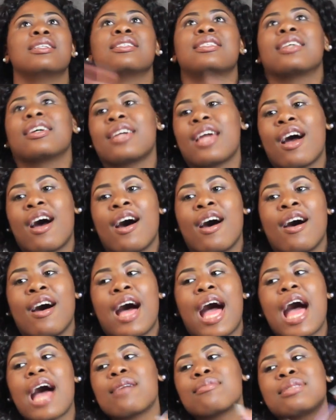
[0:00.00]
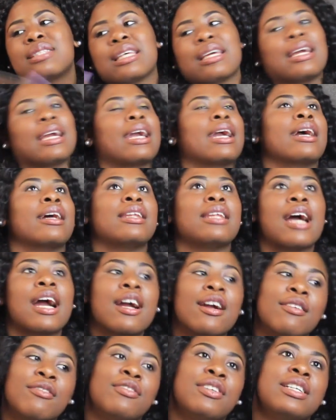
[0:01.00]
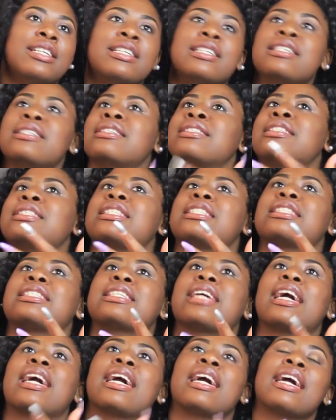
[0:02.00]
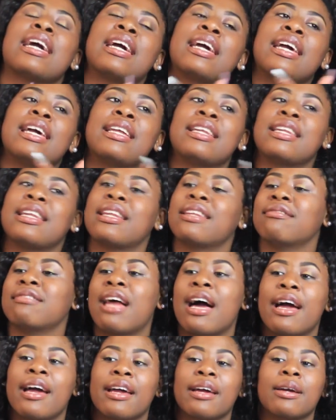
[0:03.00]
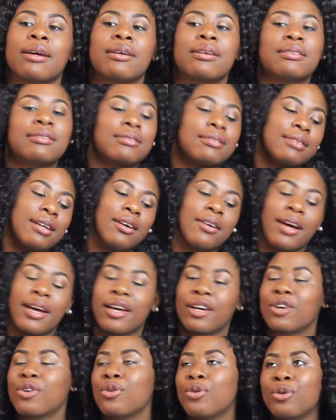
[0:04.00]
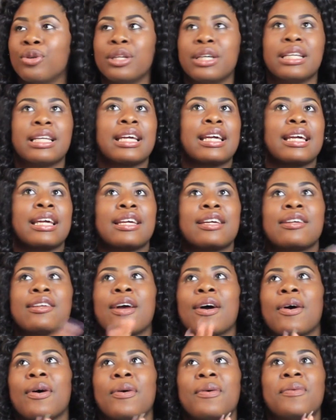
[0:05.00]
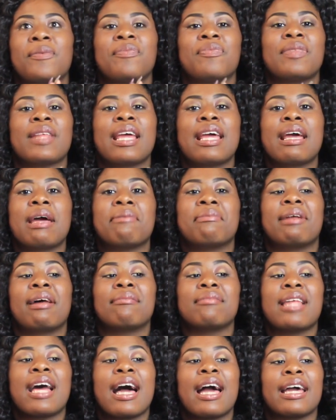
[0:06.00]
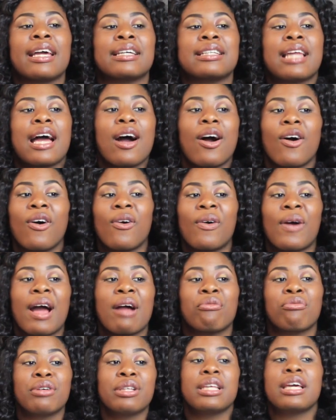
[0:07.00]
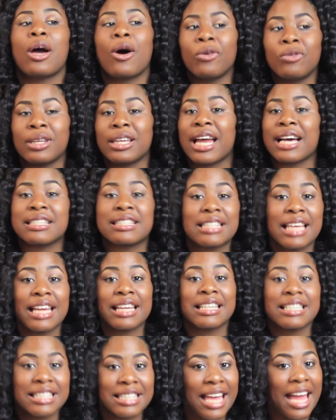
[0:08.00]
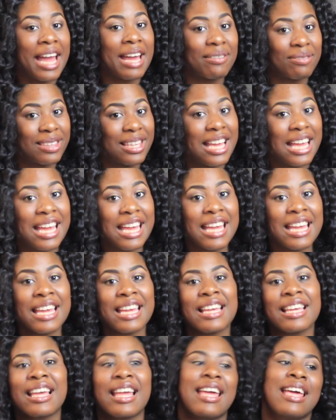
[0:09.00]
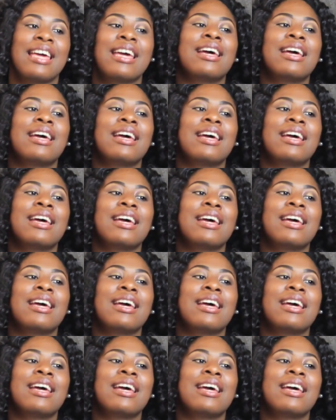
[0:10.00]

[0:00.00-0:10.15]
So y'all, I'm sitting here nervous and like, okay, cool in it, you know, but I'm like, dog, I really hope that I say the same thing.